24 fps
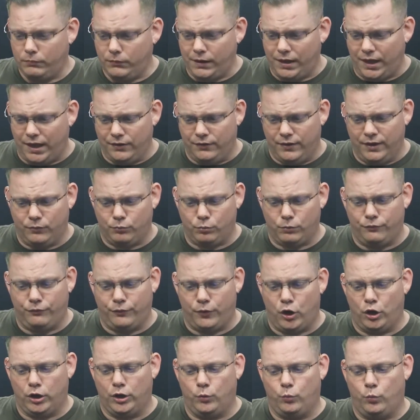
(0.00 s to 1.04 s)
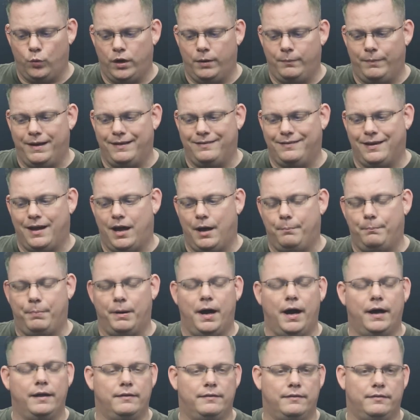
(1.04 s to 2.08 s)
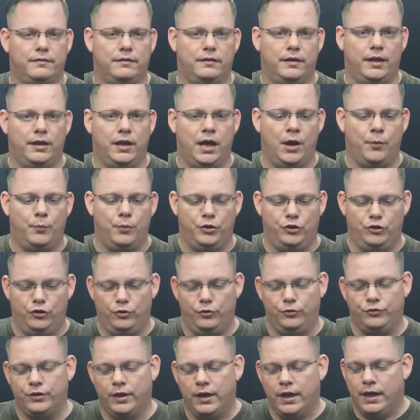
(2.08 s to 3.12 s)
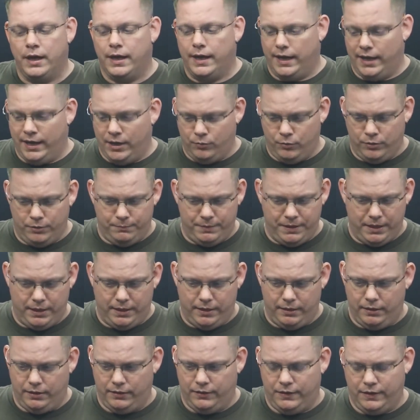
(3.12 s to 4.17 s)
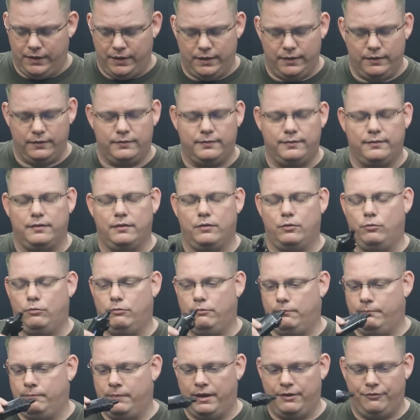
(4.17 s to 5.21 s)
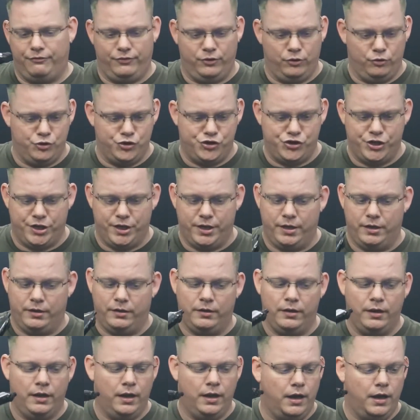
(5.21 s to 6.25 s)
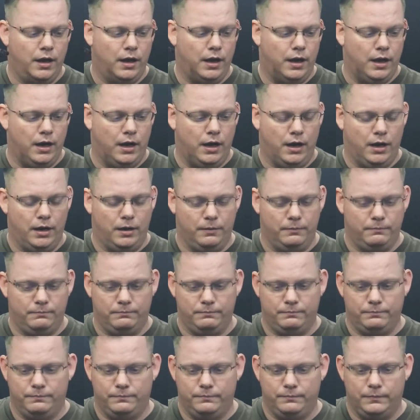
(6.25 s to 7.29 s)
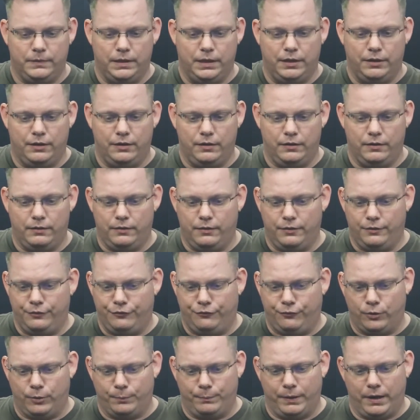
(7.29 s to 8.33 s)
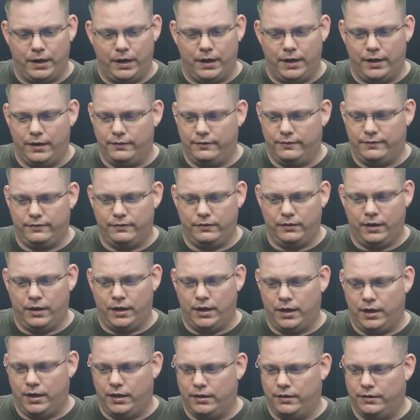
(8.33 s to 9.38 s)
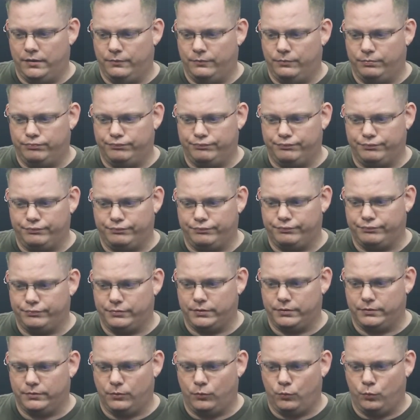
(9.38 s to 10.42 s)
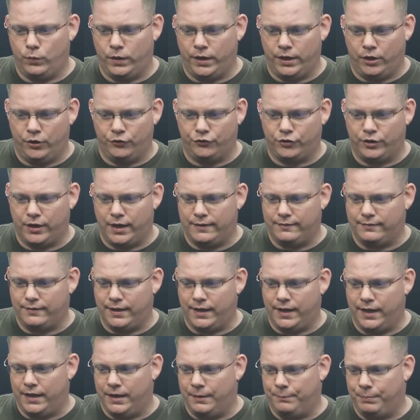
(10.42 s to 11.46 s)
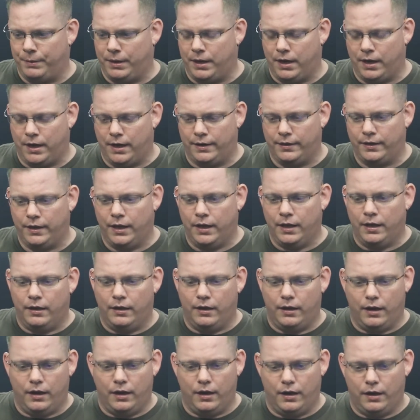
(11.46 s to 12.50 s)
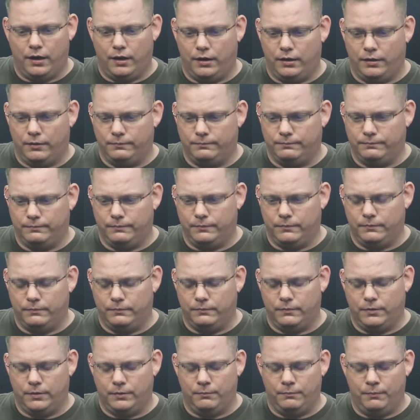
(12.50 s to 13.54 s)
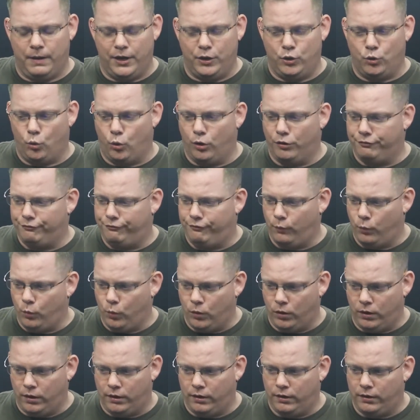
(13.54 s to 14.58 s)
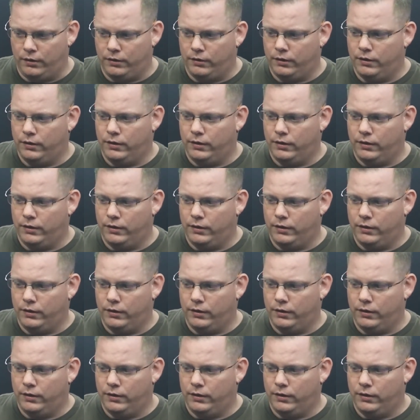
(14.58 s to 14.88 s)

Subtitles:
this would fall in one of my top pods that I would use. It would be this, my Fusion, for pods. What else could I say in a pod? My Nord 4.